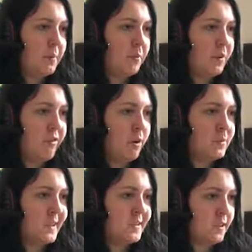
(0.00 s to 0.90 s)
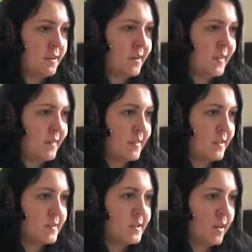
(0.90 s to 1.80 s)
Move objects on and then
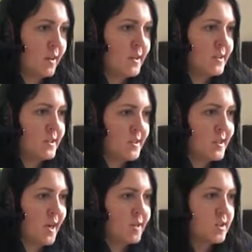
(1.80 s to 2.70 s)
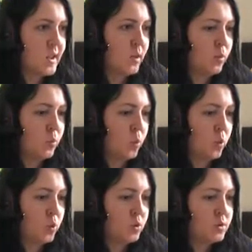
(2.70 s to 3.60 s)
things start intersecting
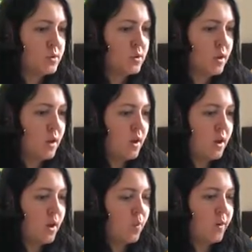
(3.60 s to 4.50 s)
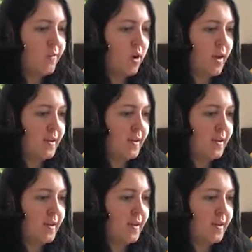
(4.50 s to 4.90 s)
walls. We've got a